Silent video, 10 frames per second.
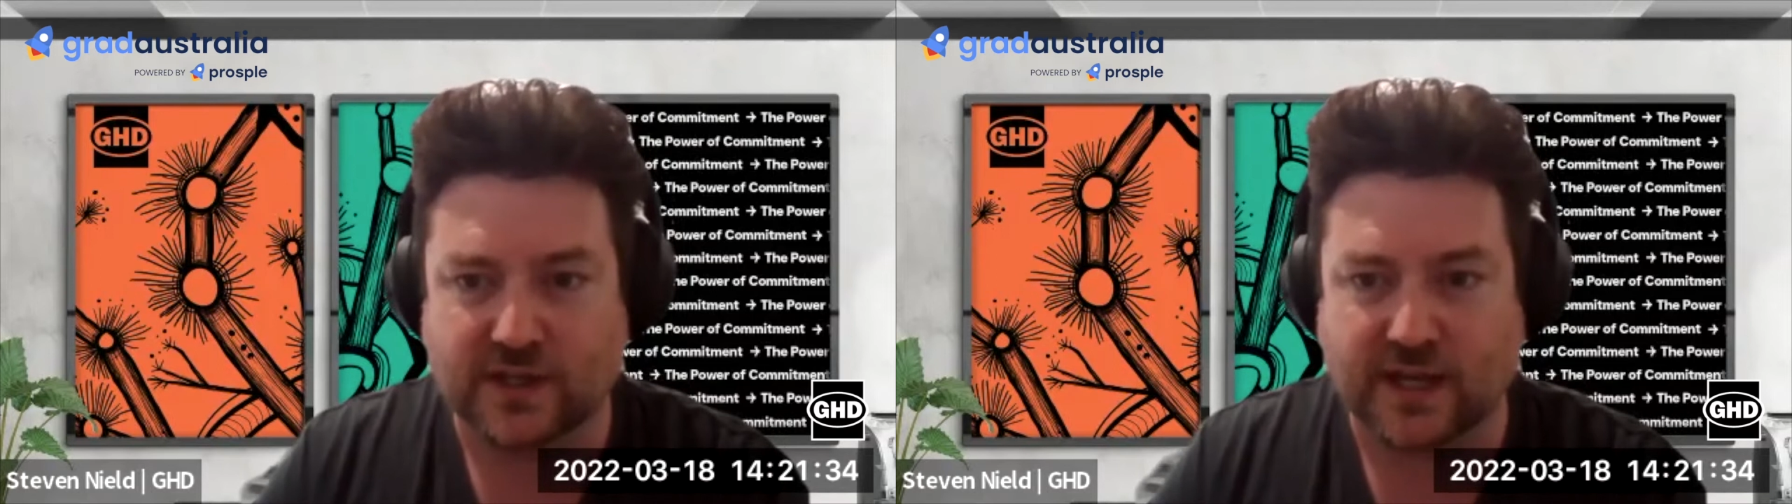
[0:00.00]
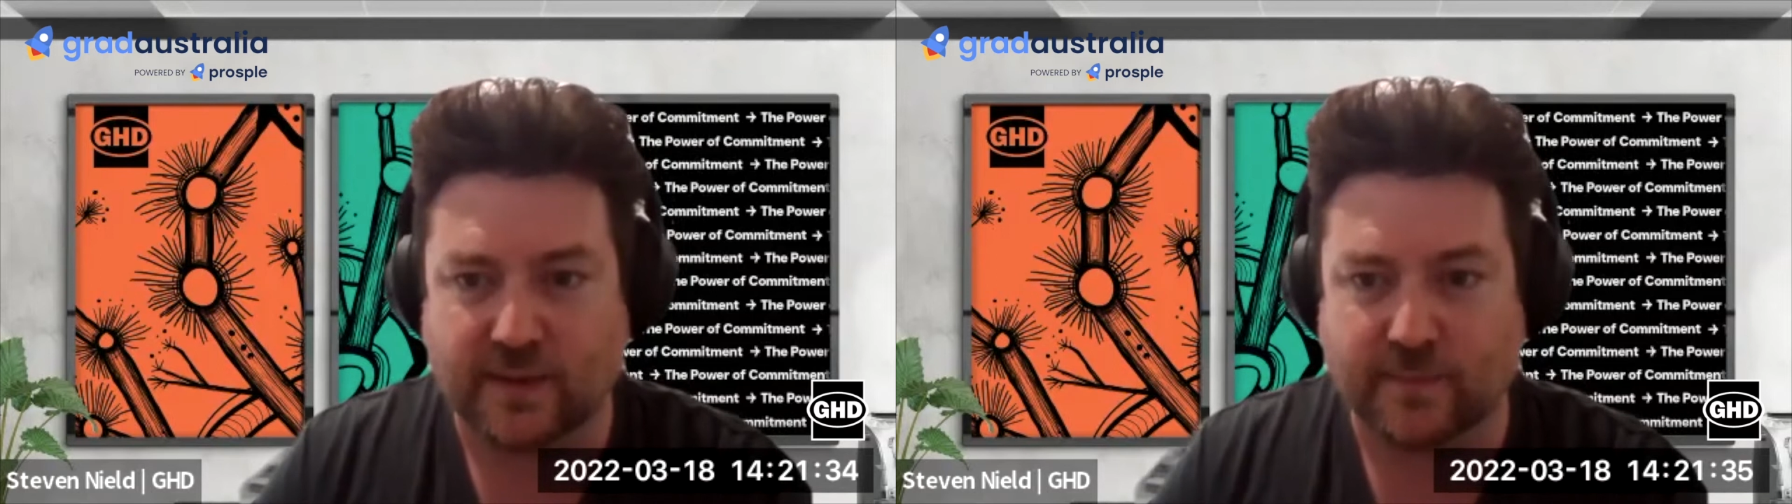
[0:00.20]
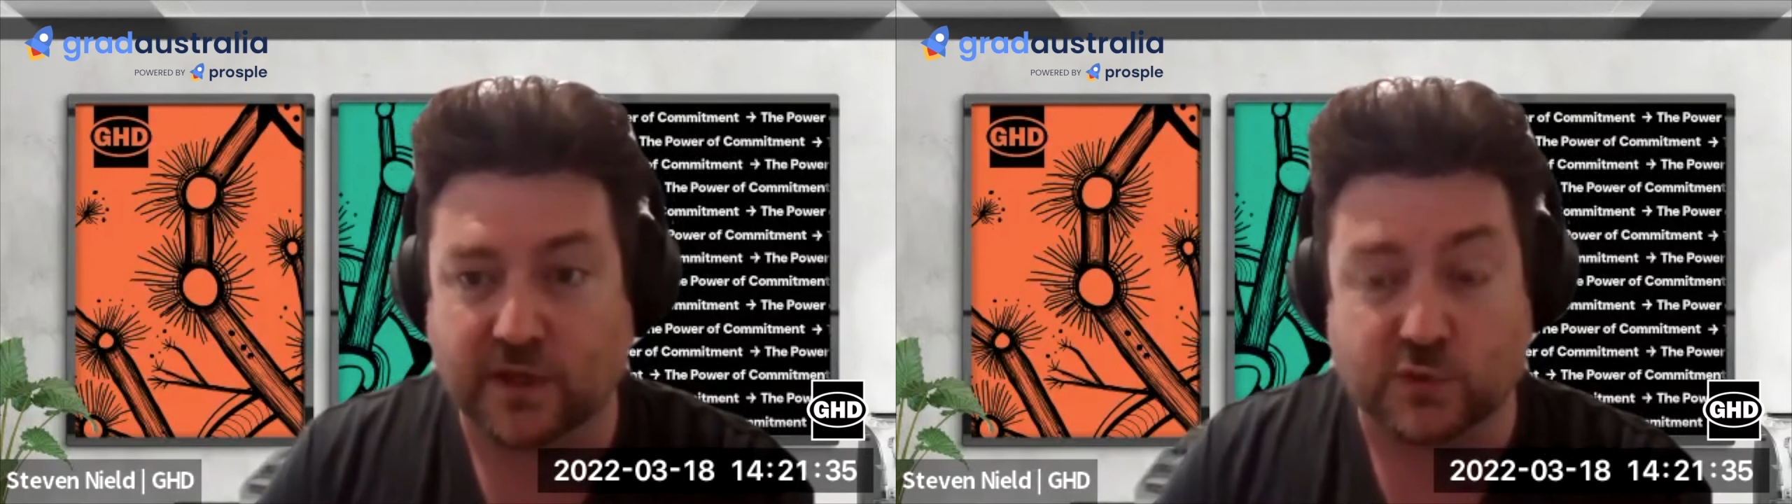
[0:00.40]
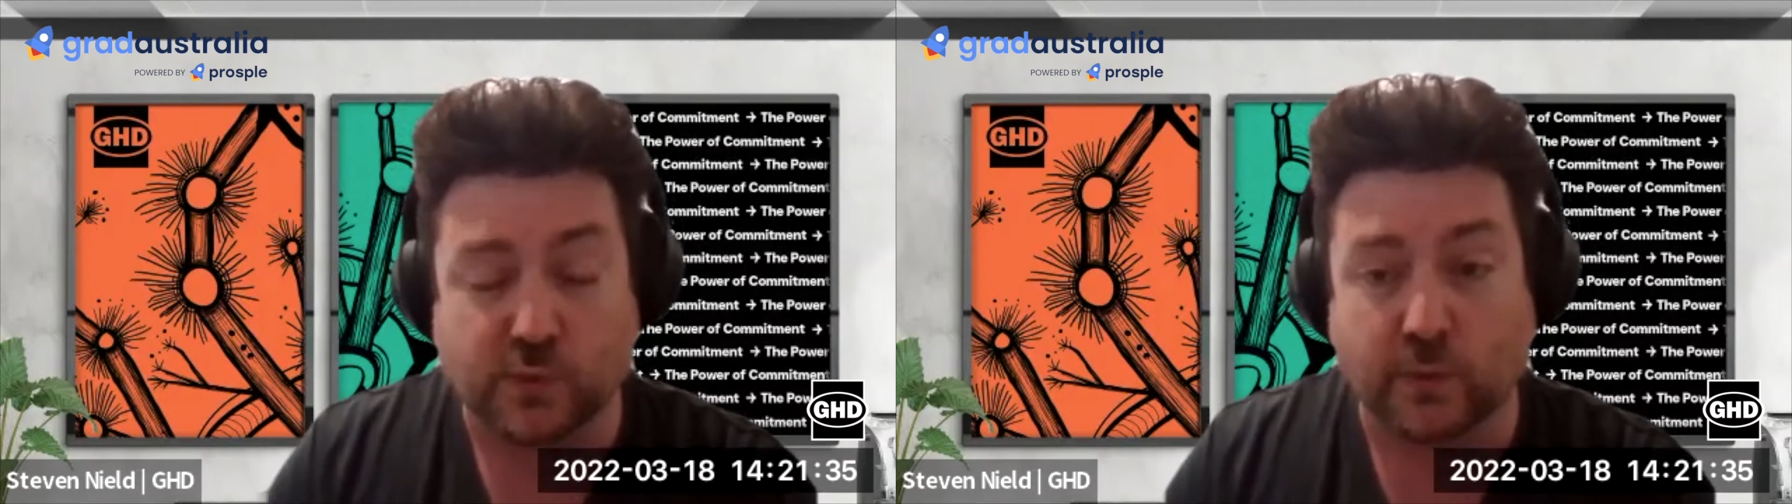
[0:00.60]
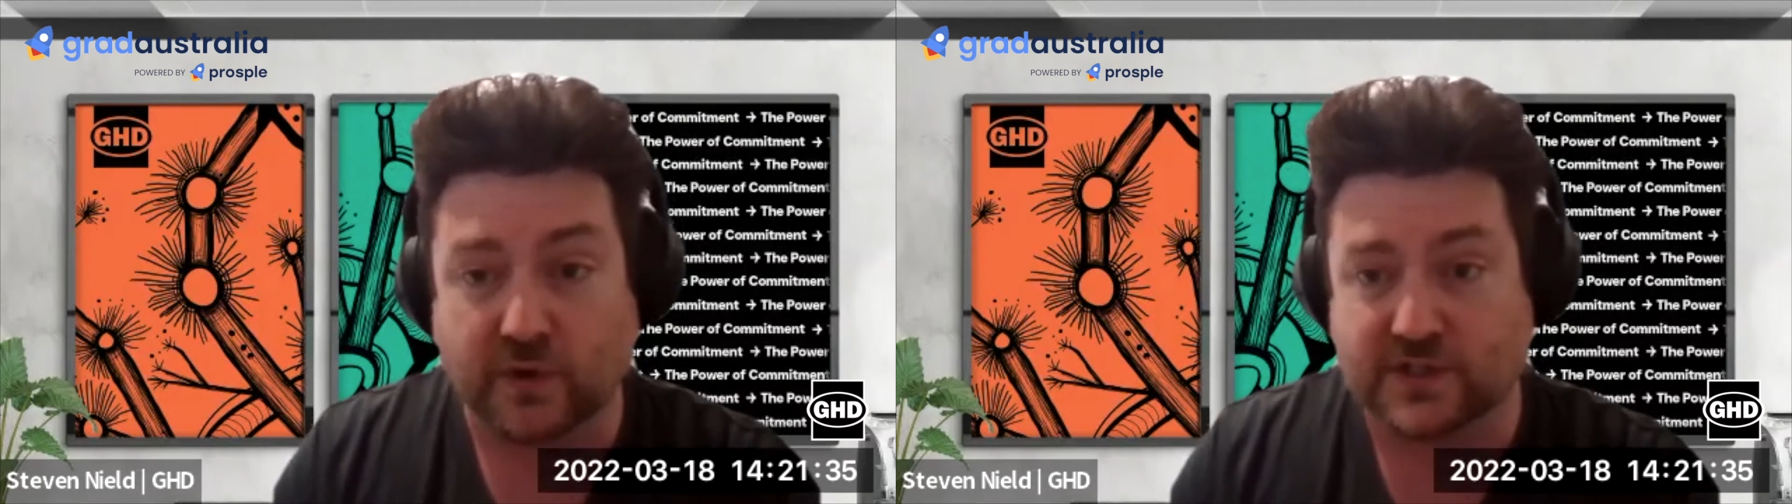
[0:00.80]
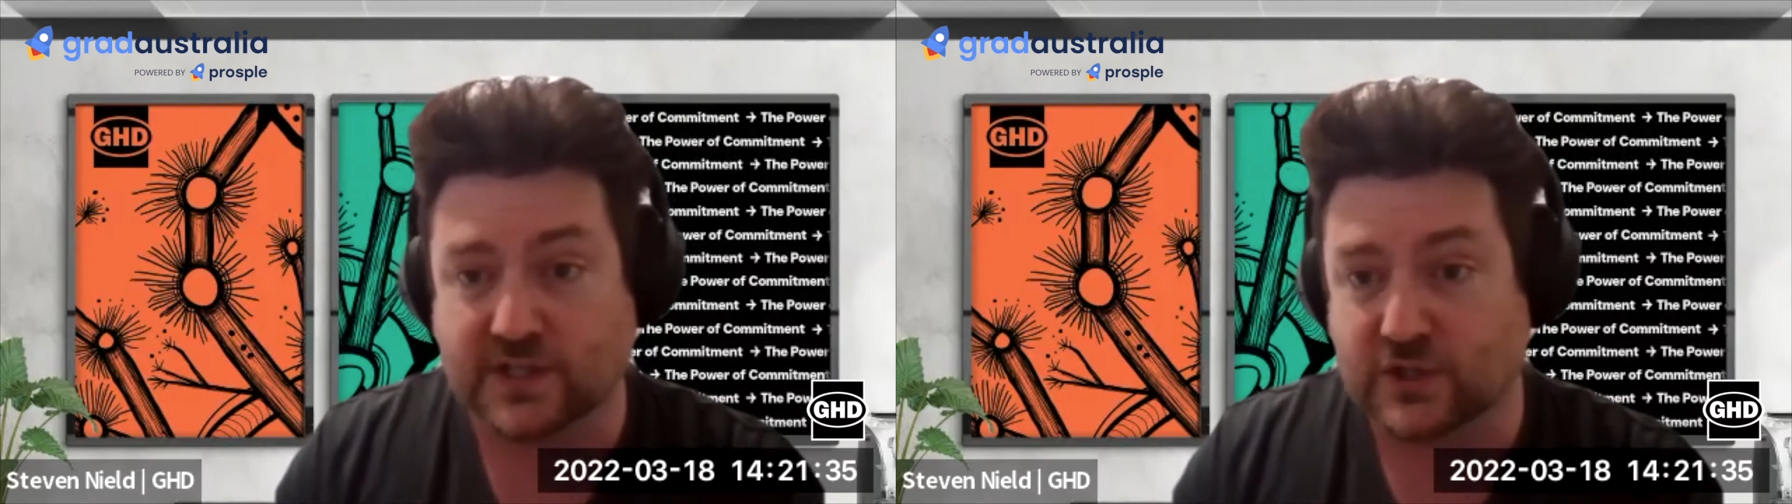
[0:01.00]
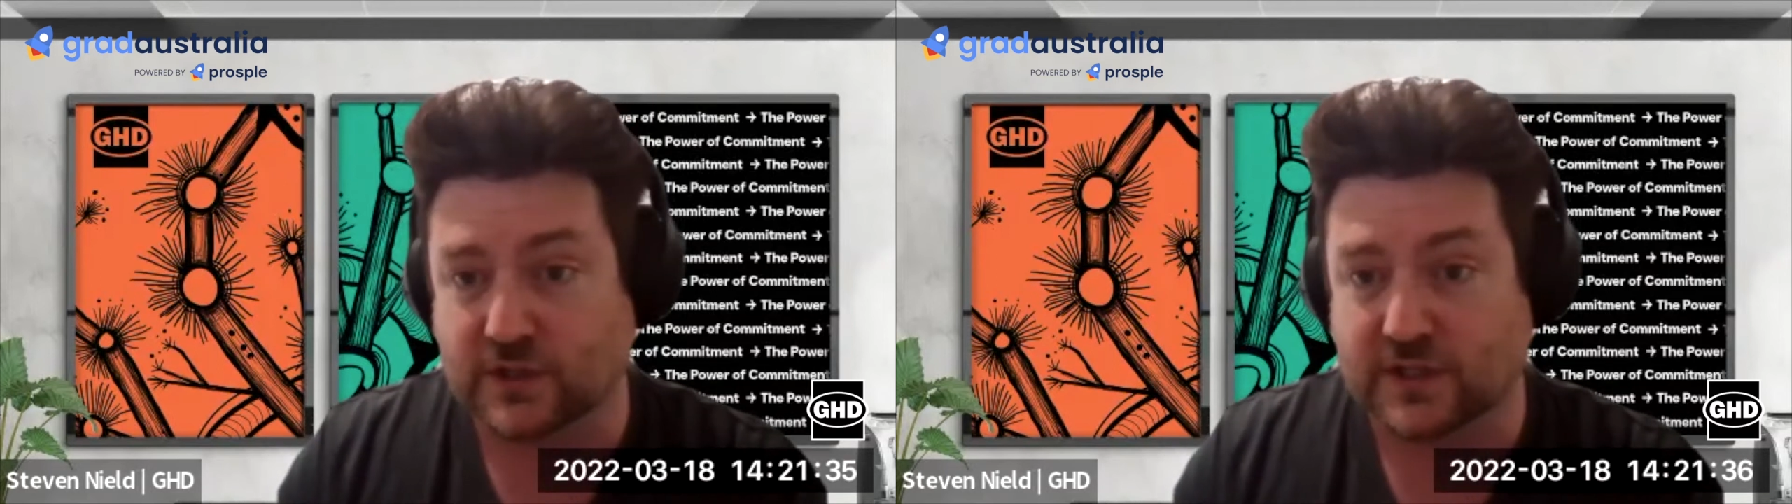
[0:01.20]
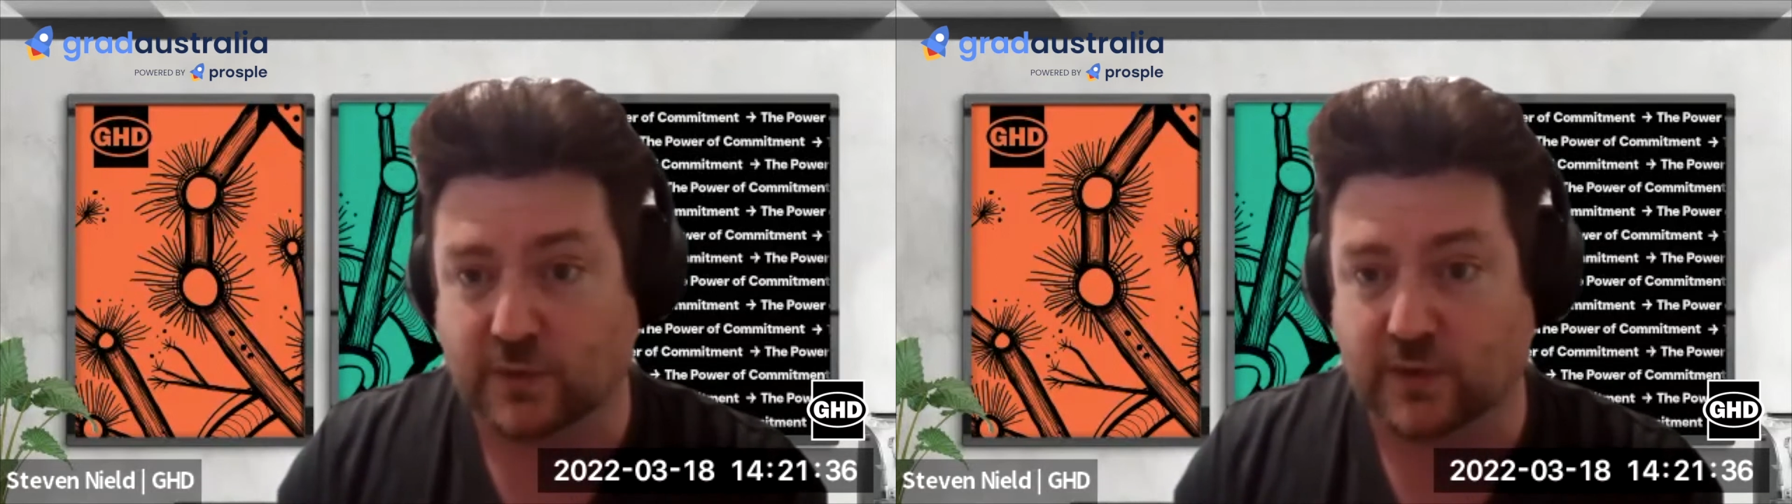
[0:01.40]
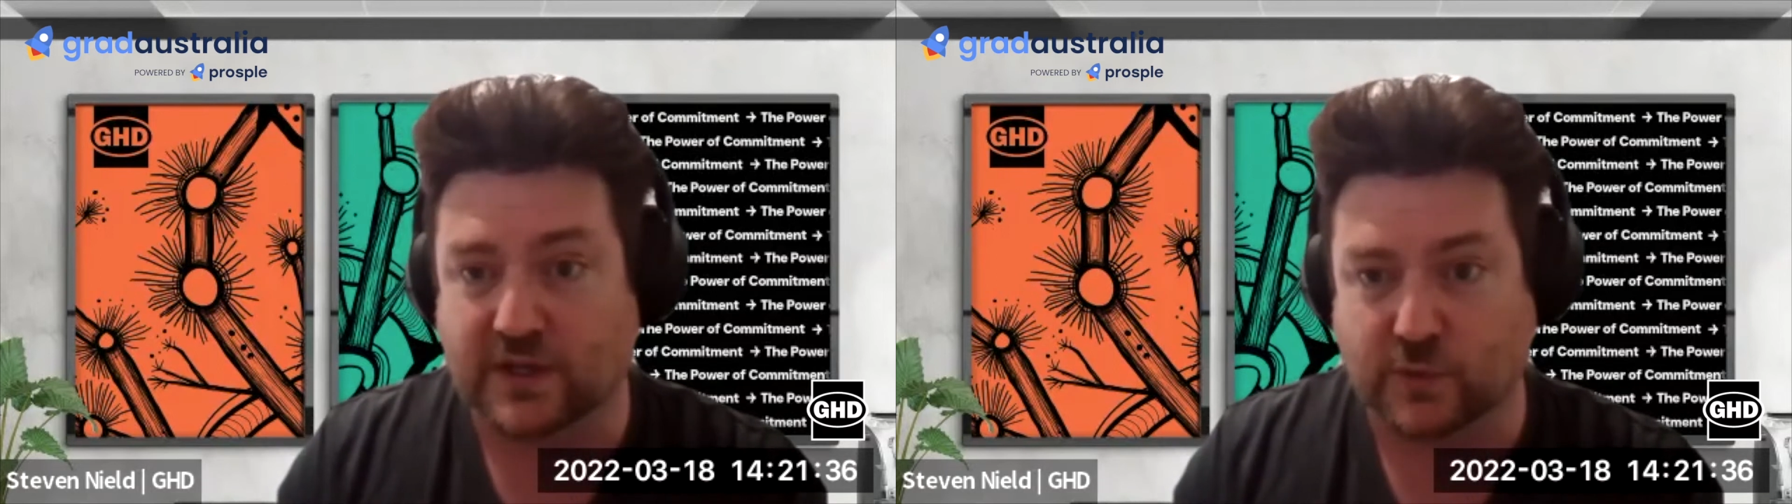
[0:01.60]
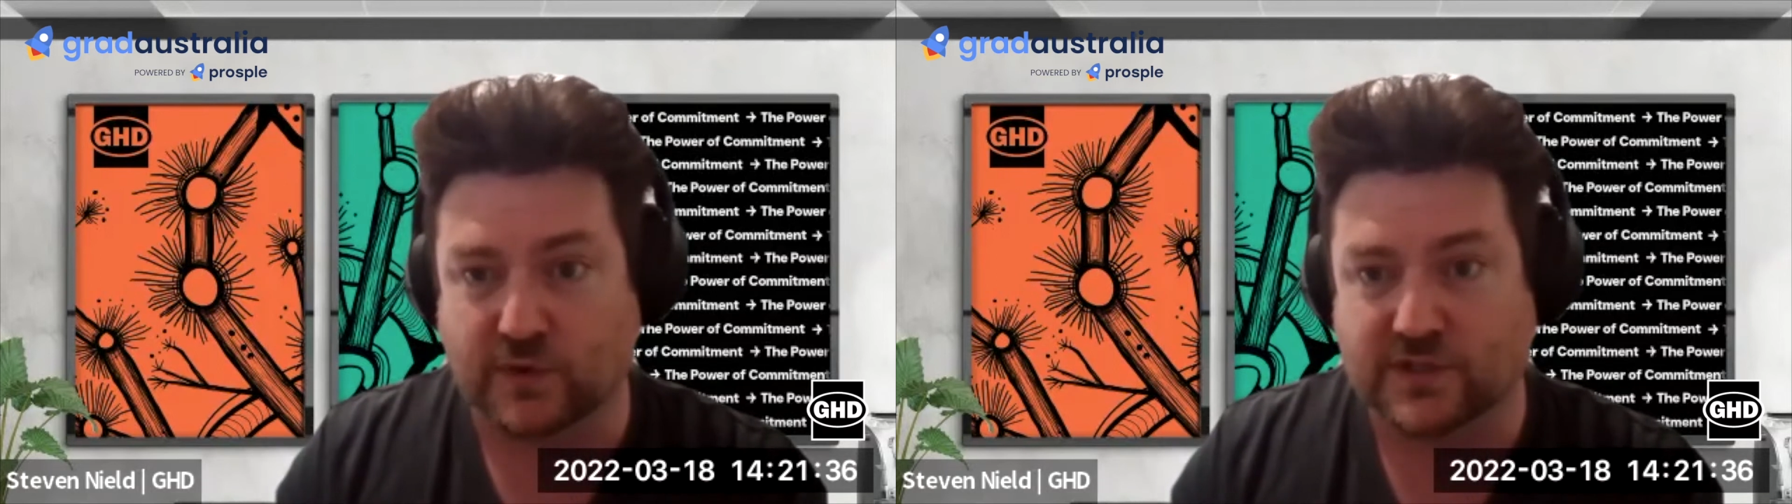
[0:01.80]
Because what we're essentially doing is we're